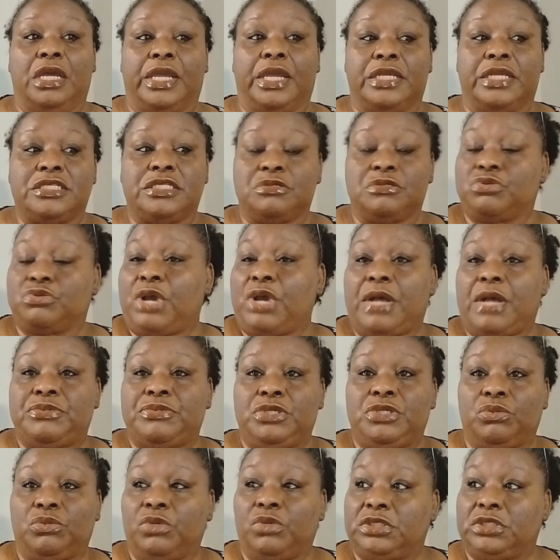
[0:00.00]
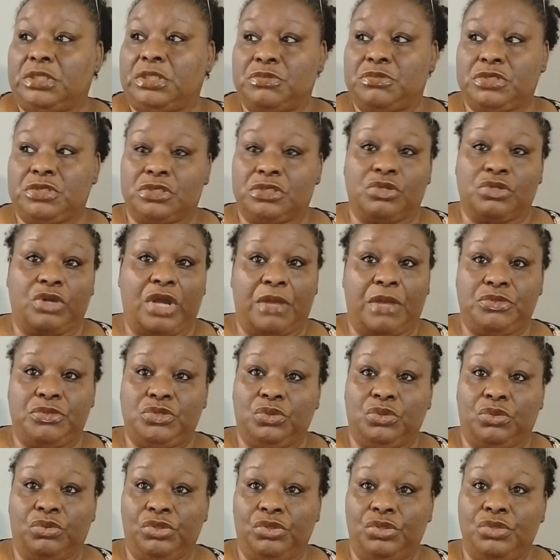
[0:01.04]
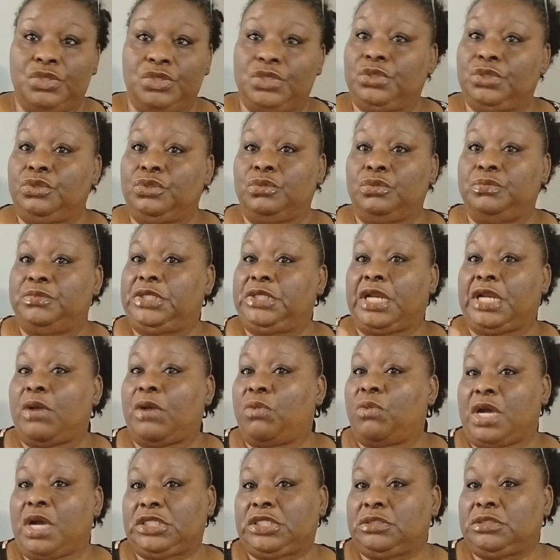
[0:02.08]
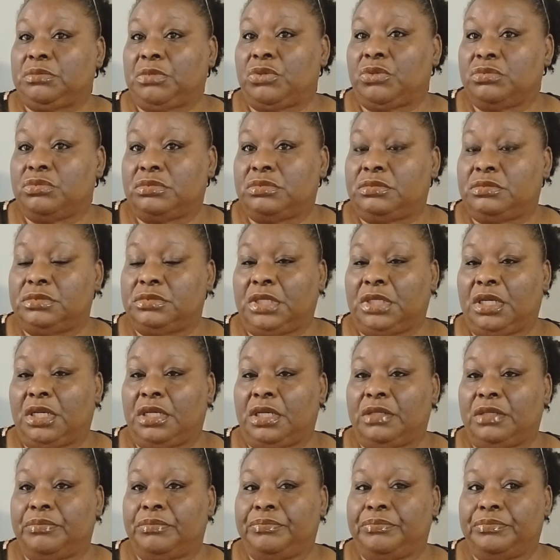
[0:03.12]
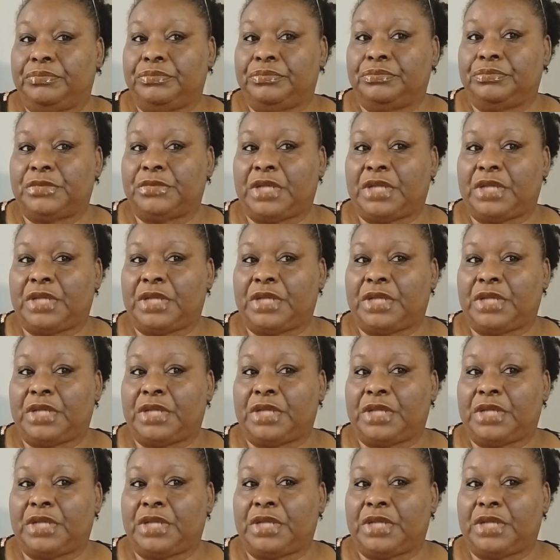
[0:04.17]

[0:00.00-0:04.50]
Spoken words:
and subscribe to the ones I'm subscribed to on YouTube. Then I watch them on.